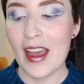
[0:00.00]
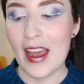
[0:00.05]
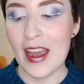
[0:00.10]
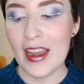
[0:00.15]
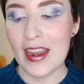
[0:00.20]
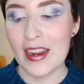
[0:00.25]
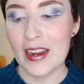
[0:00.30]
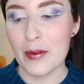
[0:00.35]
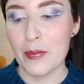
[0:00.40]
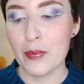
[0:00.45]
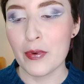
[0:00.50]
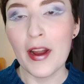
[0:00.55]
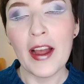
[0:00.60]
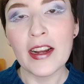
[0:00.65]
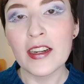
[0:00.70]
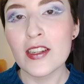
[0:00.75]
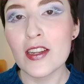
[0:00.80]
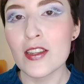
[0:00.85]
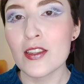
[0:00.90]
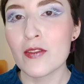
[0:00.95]
I
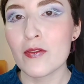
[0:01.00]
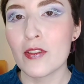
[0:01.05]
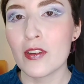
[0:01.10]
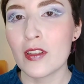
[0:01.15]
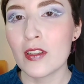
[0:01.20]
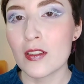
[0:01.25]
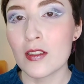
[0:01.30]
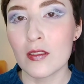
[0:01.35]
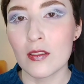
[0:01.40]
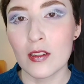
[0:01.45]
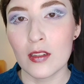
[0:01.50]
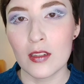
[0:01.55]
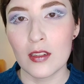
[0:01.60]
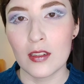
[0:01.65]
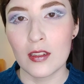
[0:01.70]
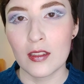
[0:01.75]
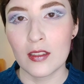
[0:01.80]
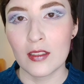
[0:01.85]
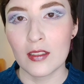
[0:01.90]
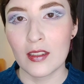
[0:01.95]
practiced for this look
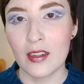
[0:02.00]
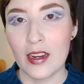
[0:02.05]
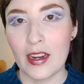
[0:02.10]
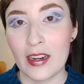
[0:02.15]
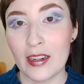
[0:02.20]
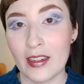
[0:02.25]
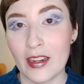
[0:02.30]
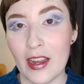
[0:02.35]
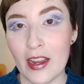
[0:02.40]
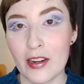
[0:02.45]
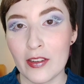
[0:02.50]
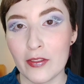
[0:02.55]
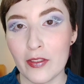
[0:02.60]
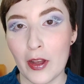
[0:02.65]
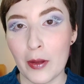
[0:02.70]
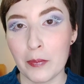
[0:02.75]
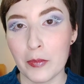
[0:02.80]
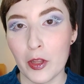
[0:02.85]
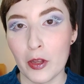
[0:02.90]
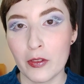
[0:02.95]
and kind of
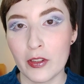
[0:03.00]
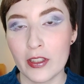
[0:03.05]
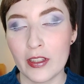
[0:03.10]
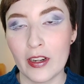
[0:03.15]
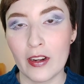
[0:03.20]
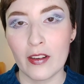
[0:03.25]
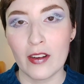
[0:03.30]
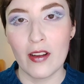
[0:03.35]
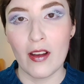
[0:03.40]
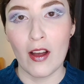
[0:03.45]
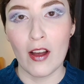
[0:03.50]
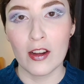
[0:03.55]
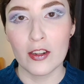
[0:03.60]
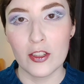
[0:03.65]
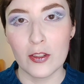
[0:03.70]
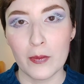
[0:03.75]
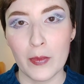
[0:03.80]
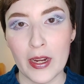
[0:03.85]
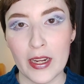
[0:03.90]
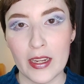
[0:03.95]
uploaded it
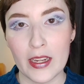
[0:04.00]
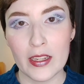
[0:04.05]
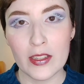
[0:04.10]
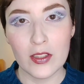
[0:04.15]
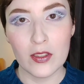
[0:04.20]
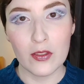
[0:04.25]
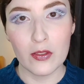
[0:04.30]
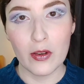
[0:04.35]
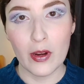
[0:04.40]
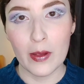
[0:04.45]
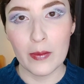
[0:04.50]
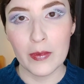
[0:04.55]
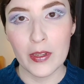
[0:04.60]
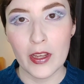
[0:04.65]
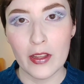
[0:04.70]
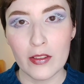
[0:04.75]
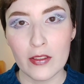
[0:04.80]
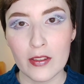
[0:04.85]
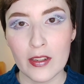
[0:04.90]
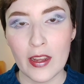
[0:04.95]
onto my Instagram the
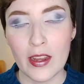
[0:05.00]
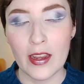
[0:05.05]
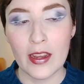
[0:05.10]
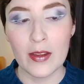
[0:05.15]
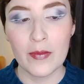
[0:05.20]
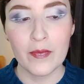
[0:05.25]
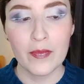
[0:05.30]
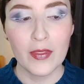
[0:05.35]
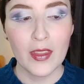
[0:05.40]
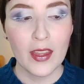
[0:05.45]
other day,